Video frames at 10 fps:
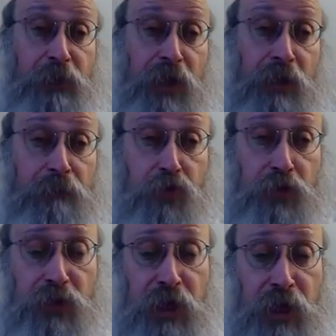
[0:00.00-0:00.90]
and
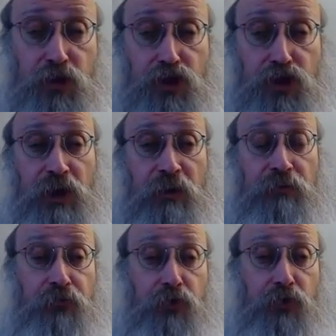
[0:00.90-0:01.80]
putting the energy on
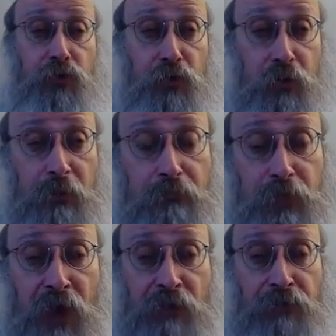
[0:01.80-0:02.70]
food,
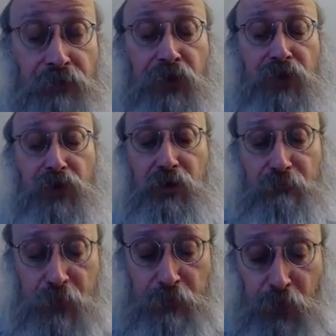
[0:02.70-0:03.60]
on feeding
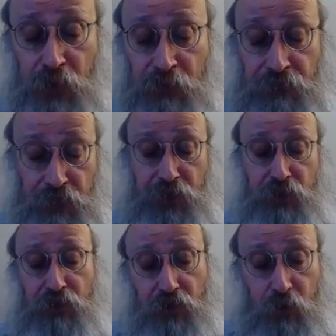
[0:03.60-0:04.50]
people, on
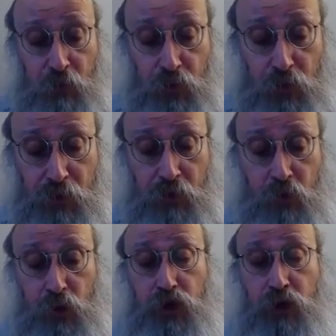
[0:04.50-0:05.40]
feeding the community,
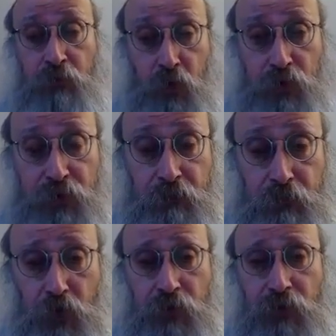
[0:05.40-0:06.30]
which is most
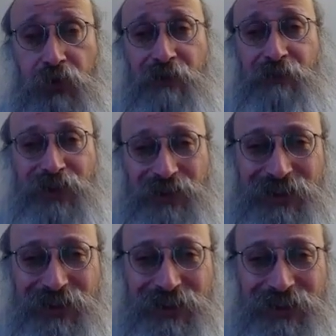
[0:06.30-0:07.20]
important,
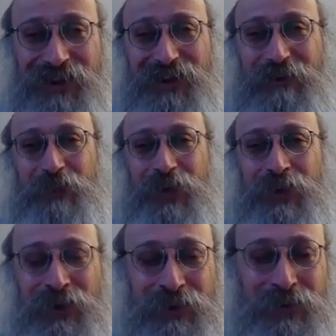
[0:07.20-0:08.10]
obviously.
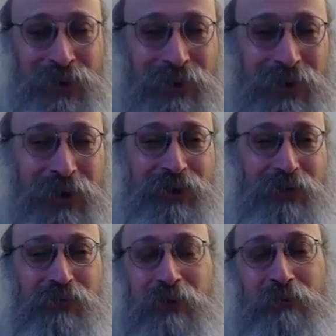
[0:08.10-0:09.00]
As
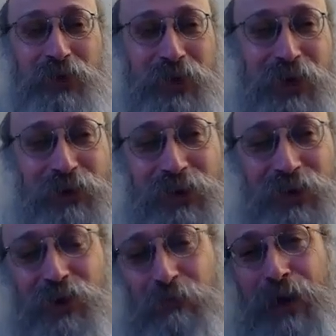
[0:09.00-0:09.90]
the famous saying
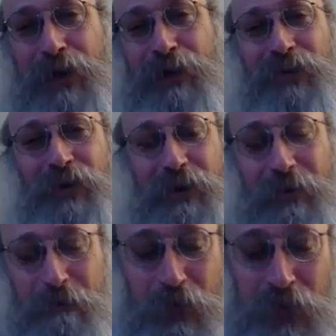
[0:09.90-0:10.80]
that Chabad
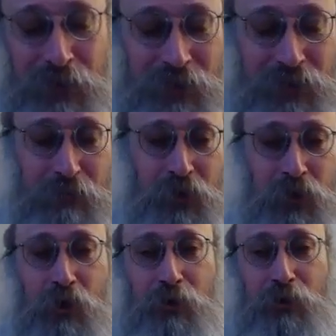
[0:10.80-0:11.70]
is
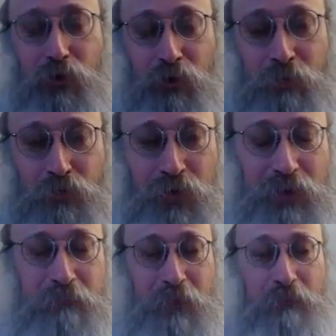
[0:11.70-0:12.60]
known to
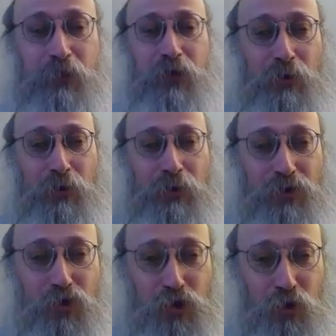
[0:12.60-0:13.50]
bring people closer
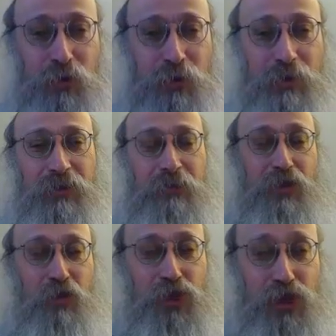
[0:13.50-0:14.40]
to Judaism and
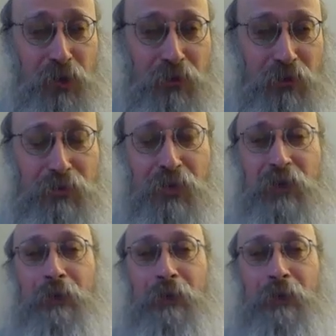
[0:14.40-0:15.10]
to each other,